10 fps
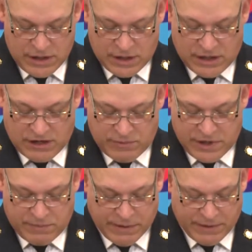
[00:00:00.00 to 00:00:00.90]
and the
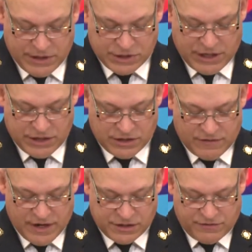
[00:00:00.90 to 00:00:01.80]
NFPA Public Education
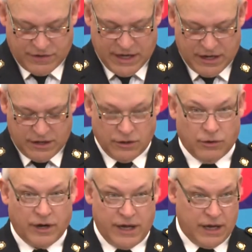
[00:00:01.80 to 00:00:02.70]
Advisor for Canada,
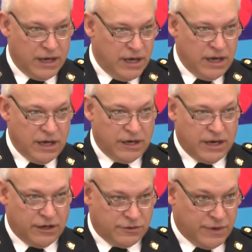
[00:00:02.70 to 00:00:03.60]
Laura King, in
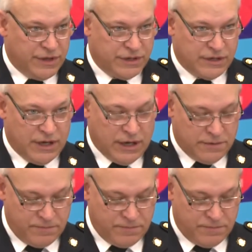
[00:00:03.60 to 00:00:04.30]
attendance with us today.